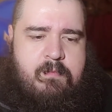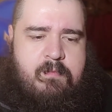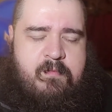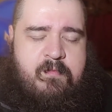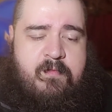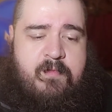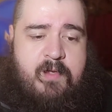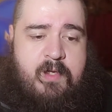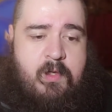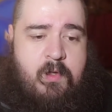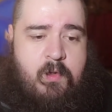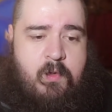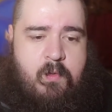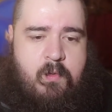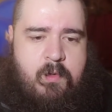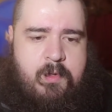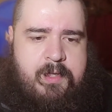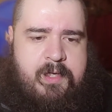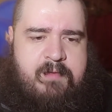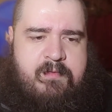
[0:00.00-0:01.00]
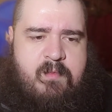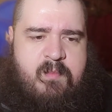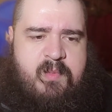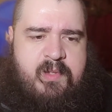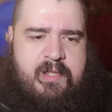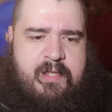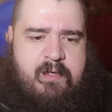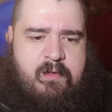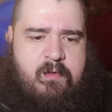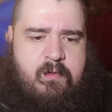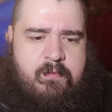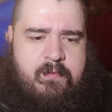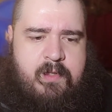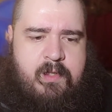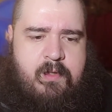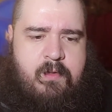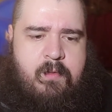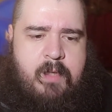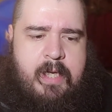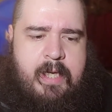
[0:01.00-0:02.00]
view or a different political
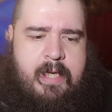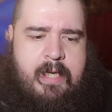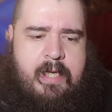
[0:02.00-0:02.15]
view,